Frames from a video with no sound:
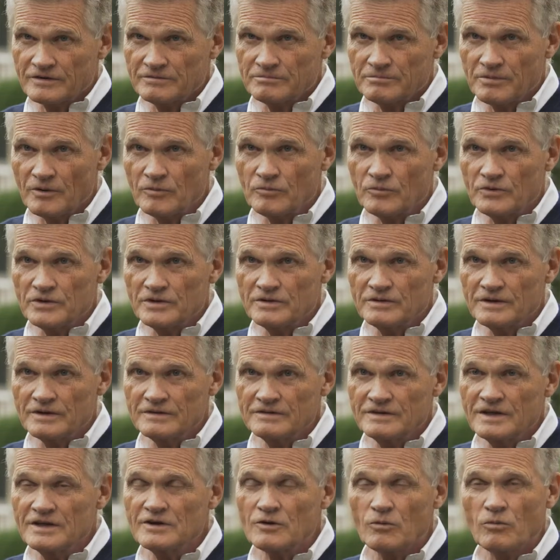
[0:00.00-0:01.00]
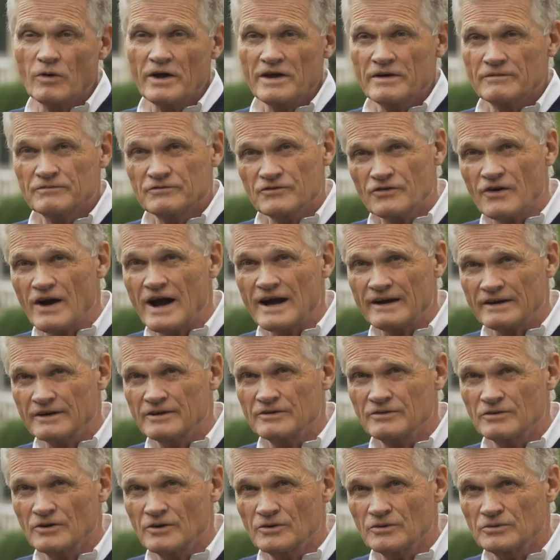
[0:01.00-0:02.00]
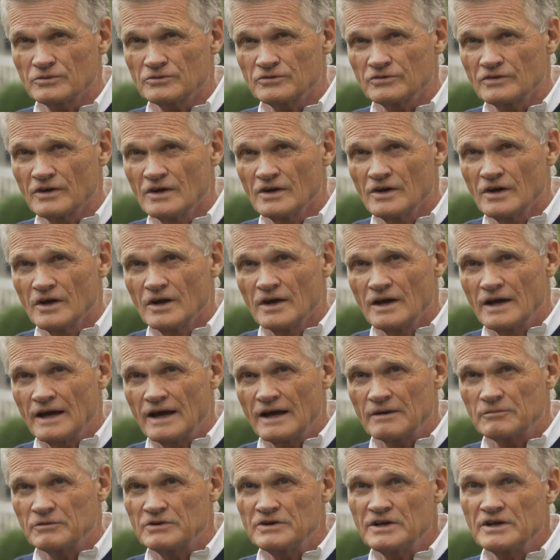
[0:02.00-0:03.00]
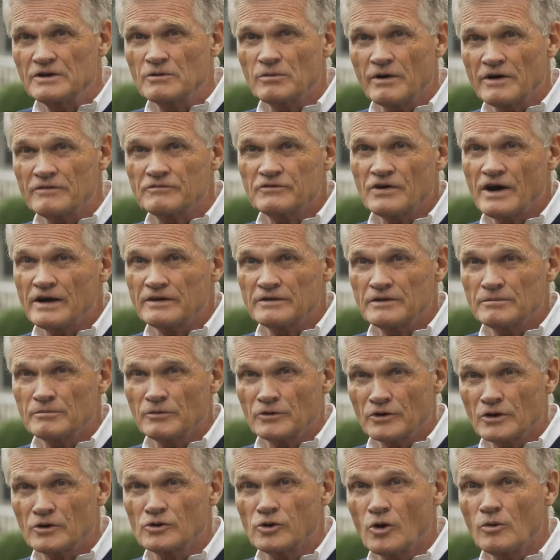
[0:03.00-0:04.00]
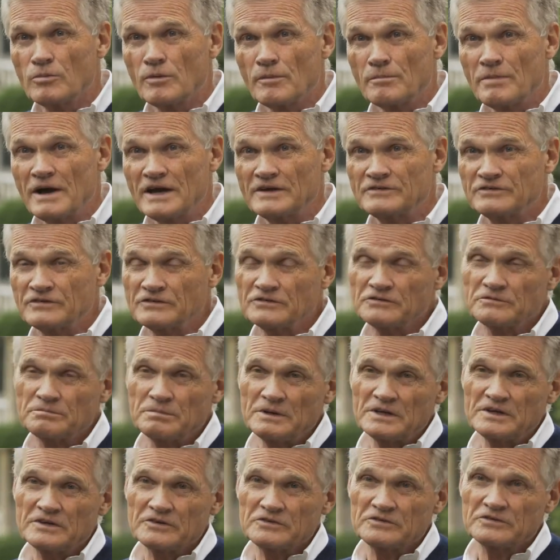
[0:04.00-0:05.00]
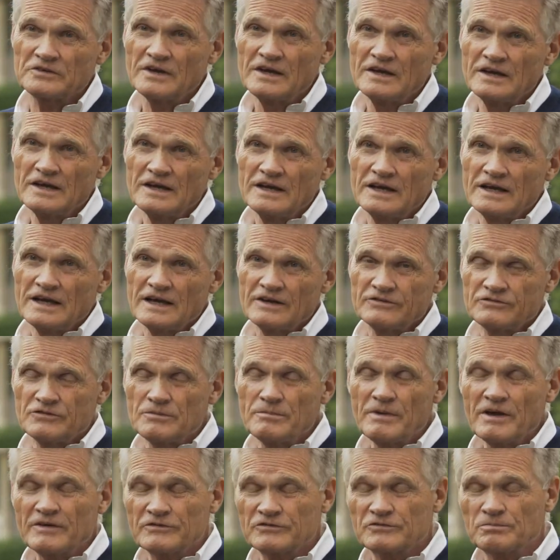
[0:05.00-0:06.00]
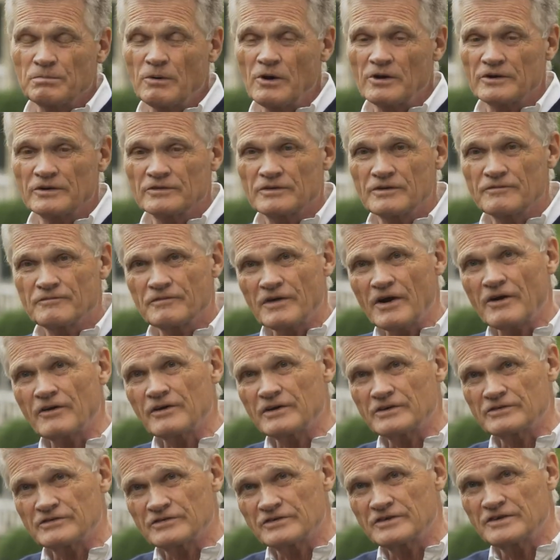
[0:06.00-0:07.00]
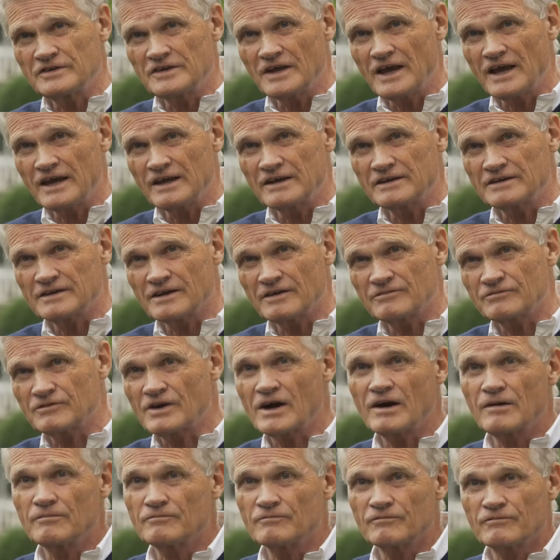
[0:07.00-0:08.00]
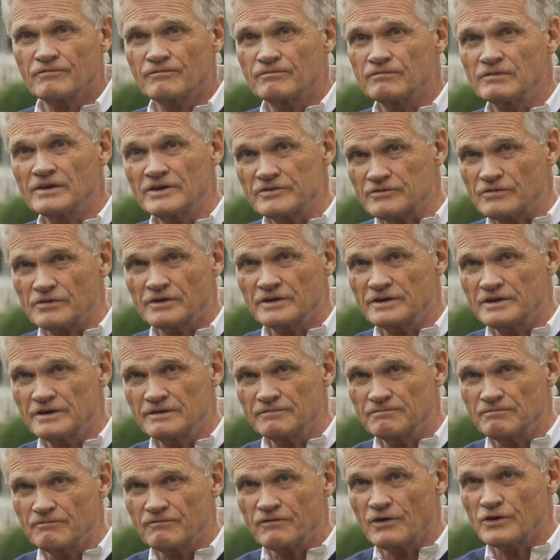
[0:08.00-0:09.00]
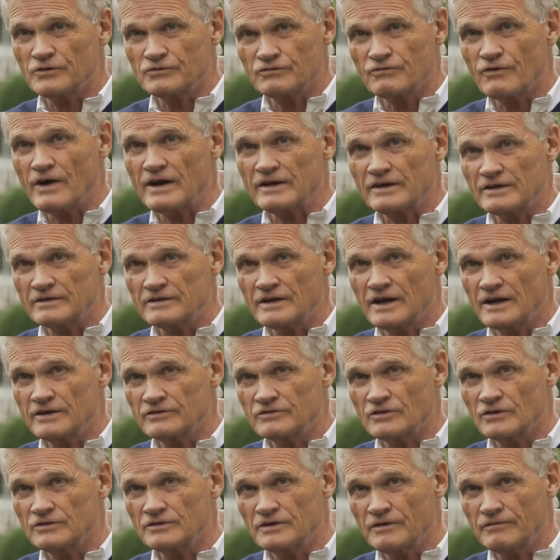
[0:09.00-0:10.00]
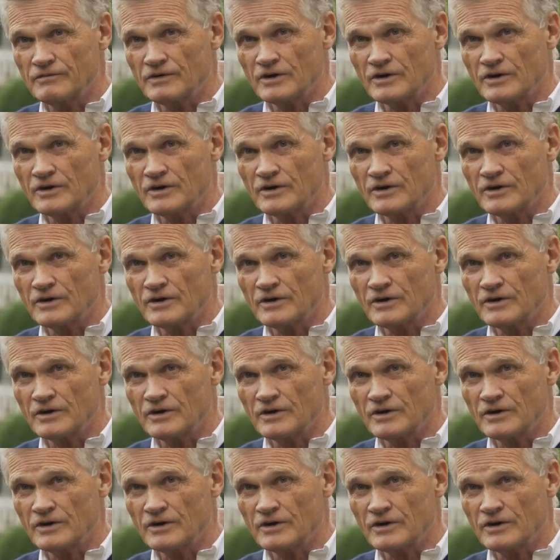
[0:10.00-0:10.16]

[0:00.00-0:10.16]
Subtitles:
but we need a way of tracking those, and we need a way of tracking them on a global basis because, as you may have spotted, the variants to date have come literally first recognized on different